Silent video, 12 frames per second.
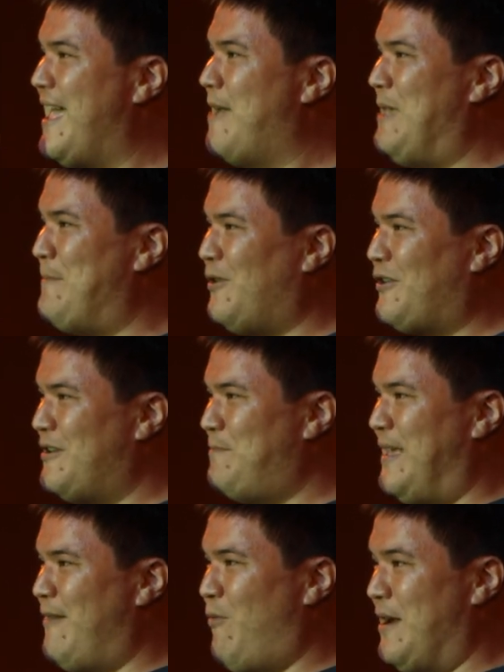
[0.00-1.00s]
people could
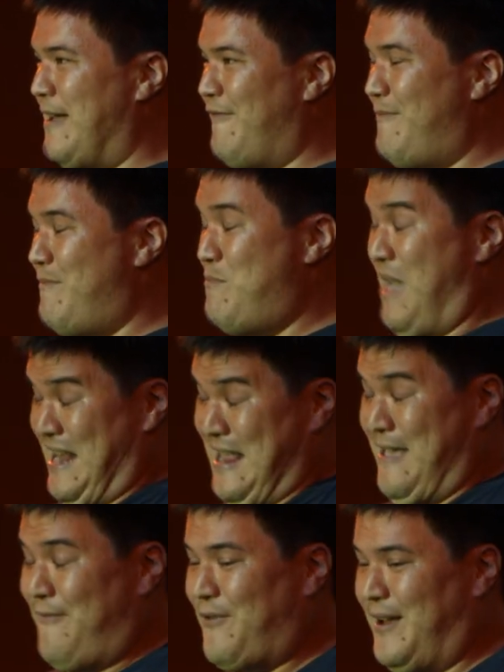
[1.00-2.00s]
be one of many
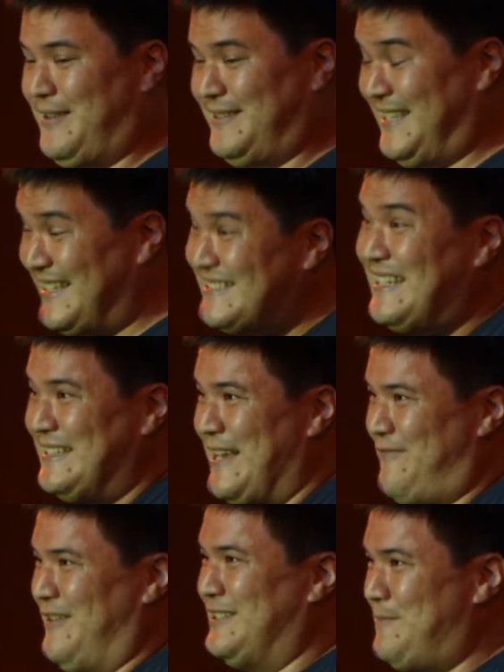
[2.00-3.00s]
different, 16
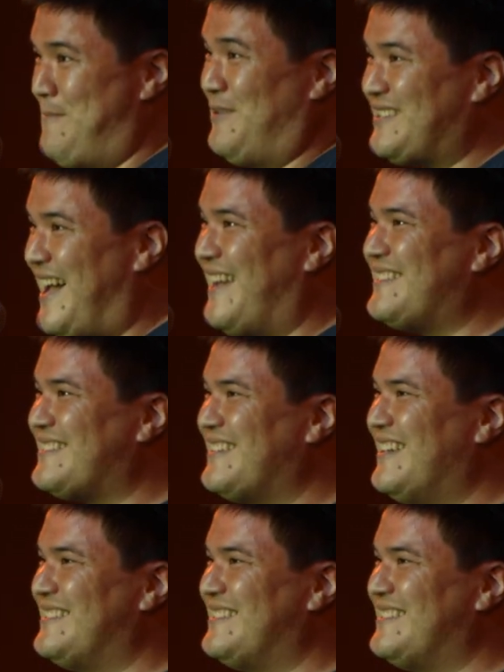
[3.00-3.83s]
different to be precise,